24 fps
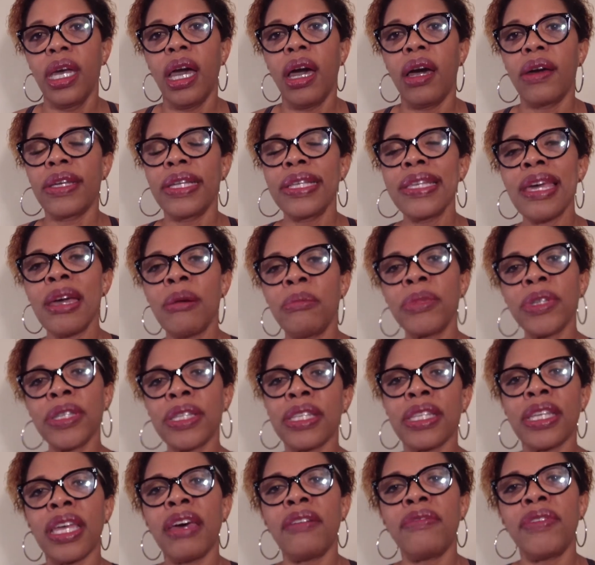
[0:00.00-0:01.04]
Okay, number
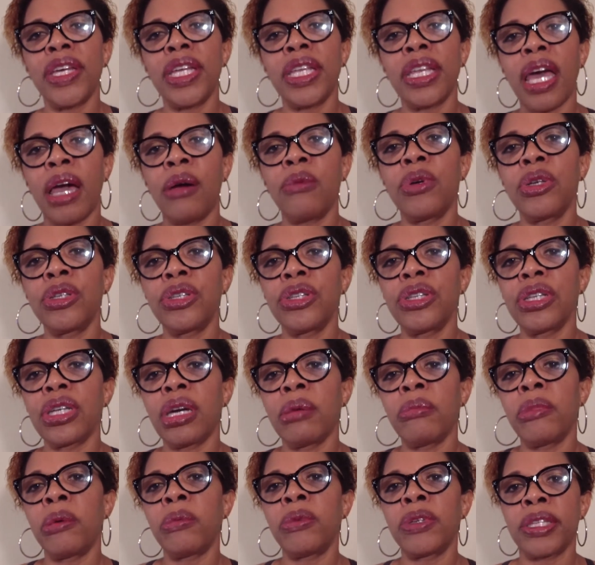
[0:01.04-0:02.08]
7, I want you to
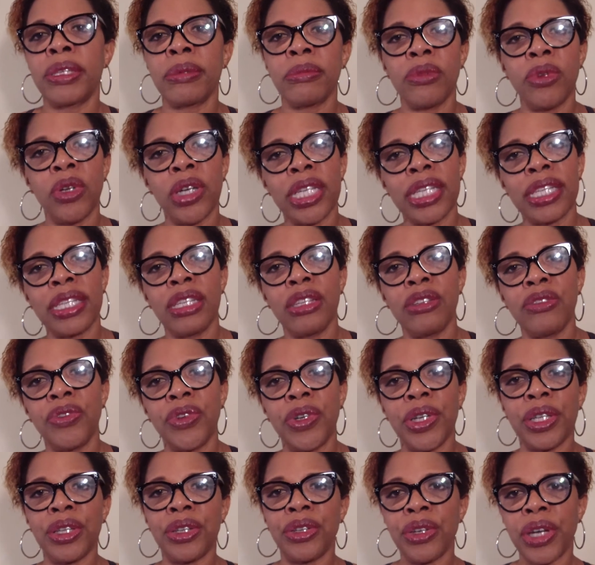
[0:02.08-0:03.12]
come up with some questions
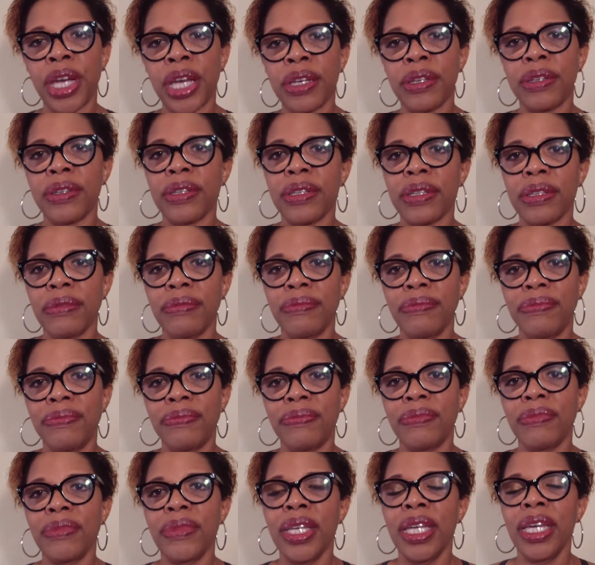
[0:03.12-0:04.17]
for the trainers.
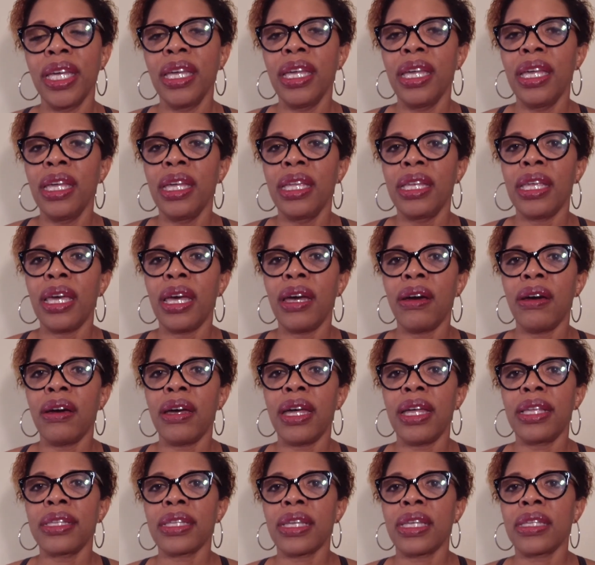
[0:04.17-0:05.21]
Now,
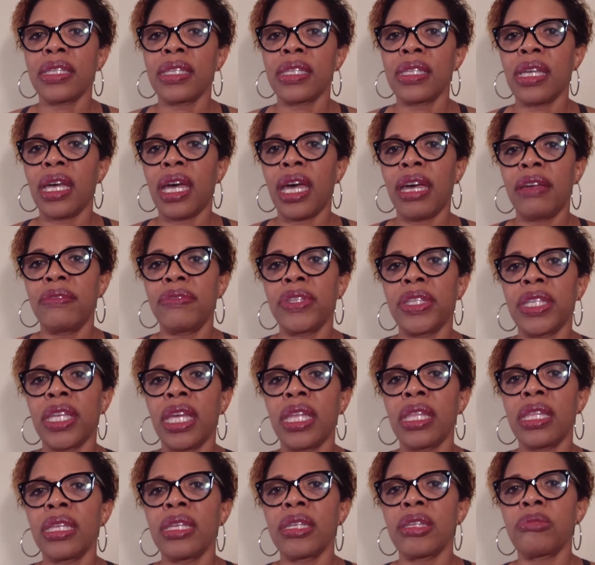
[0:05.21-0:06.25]
as I've
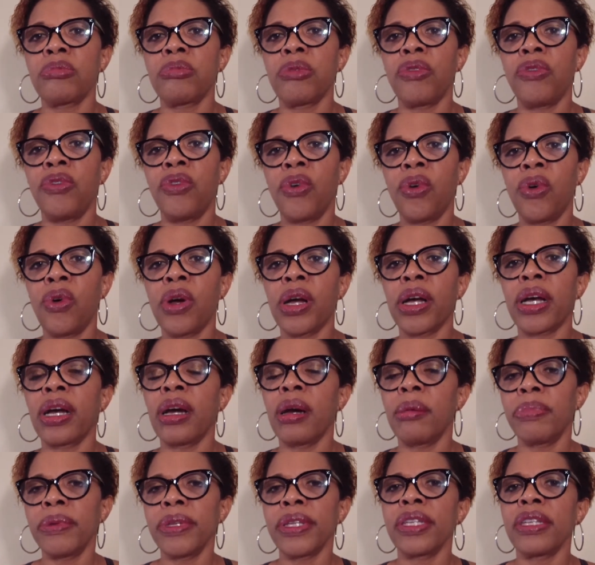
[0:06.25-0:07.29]
said this before a
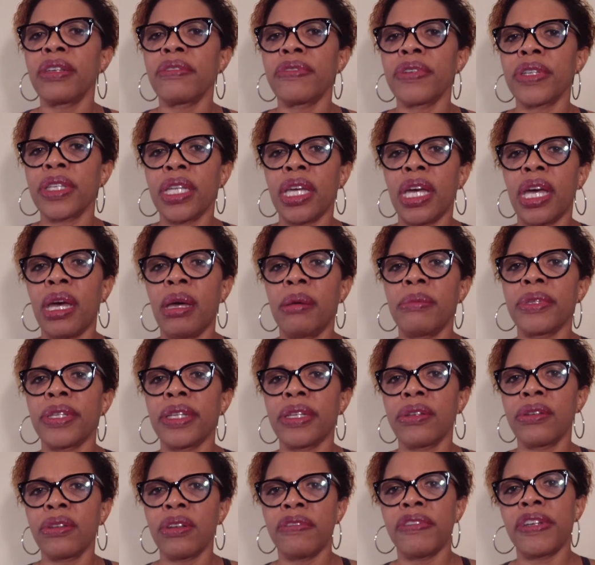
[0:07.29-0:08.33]
couple of different times, I
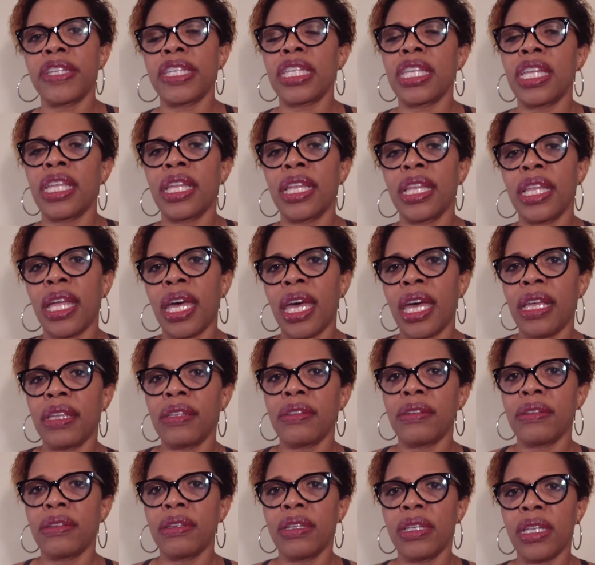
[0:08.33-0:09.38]
don't know if I said it
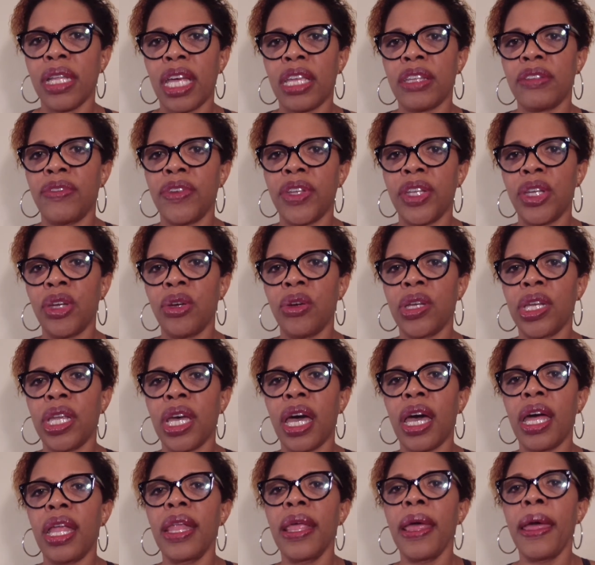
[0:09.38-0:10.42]
last video or
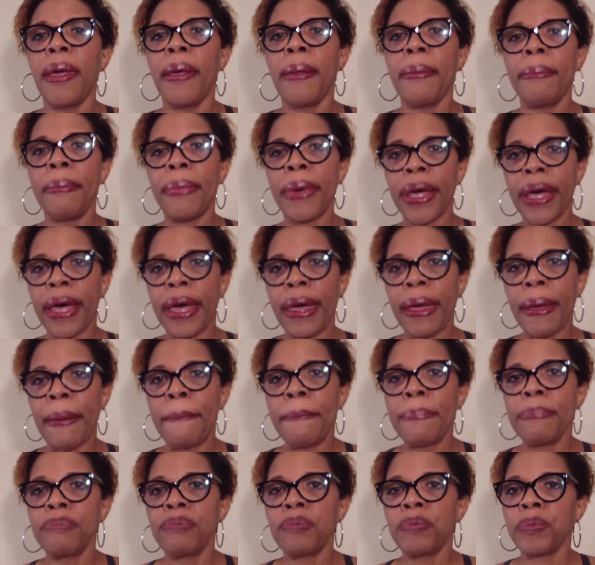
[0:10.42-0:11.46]
not,
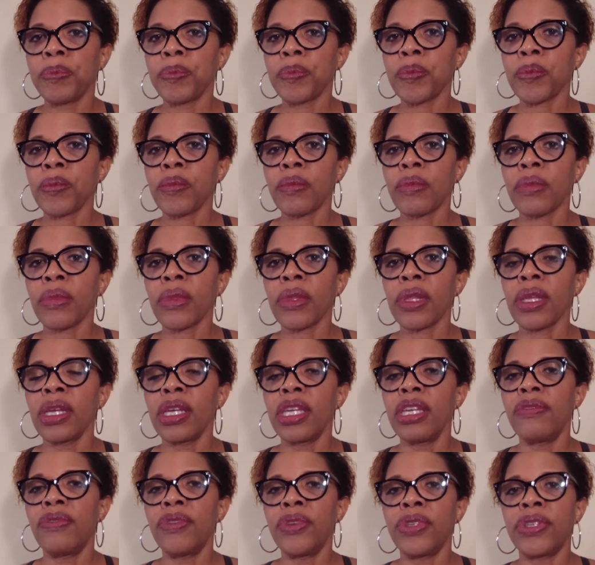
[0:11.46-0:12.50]
but
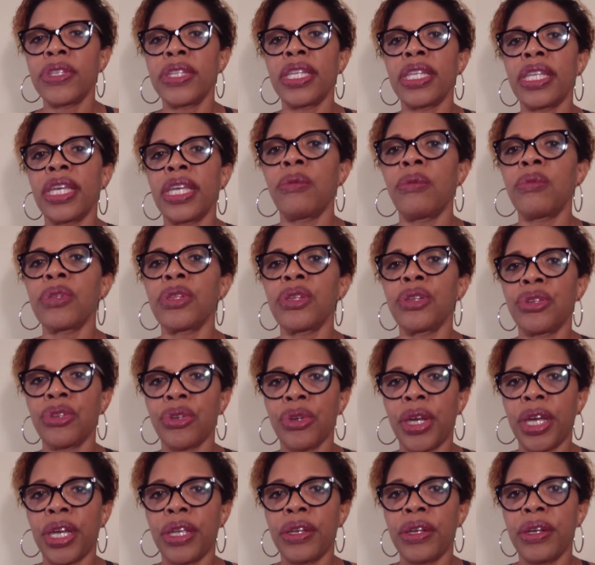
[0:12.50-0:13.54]
if you sit with the
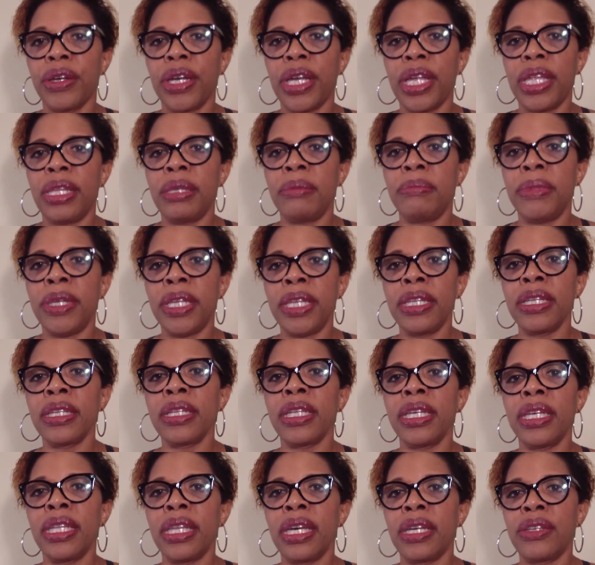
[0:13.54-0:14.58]
trainer and
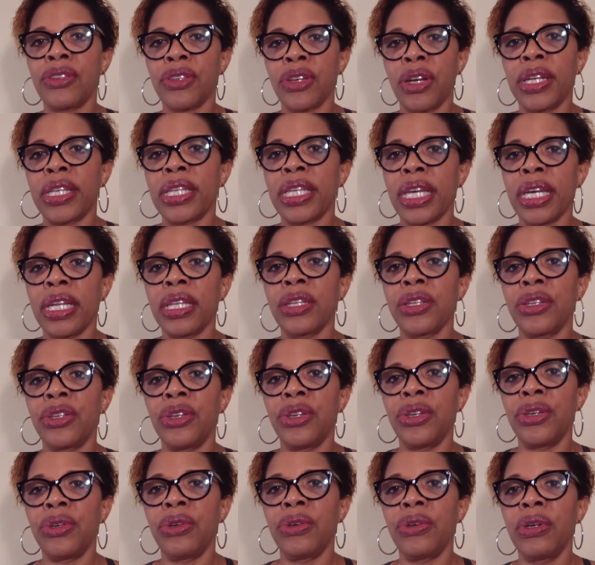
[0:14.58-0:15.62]
immediately they start telling
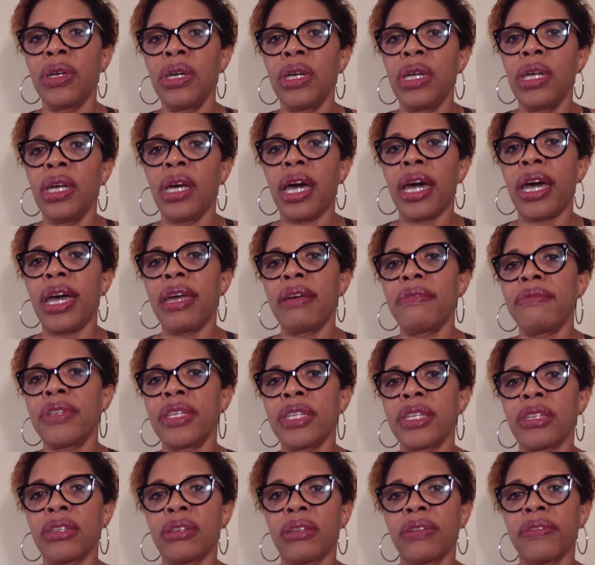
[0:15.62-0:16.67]
you, I have
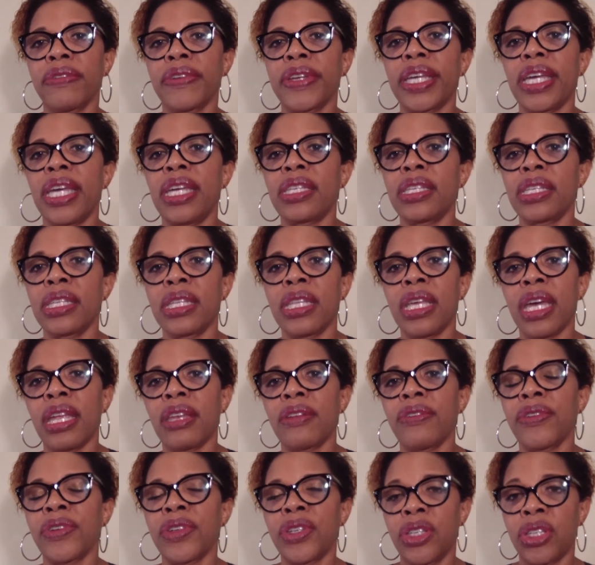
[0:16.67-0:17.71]
this certification, that
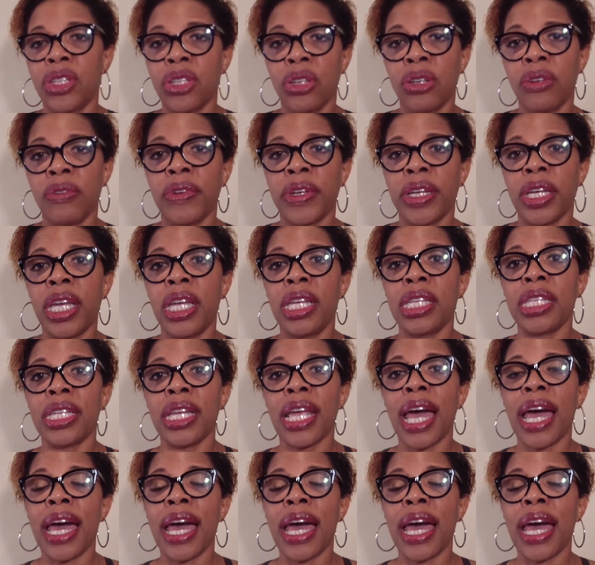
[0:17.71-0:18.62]
certification,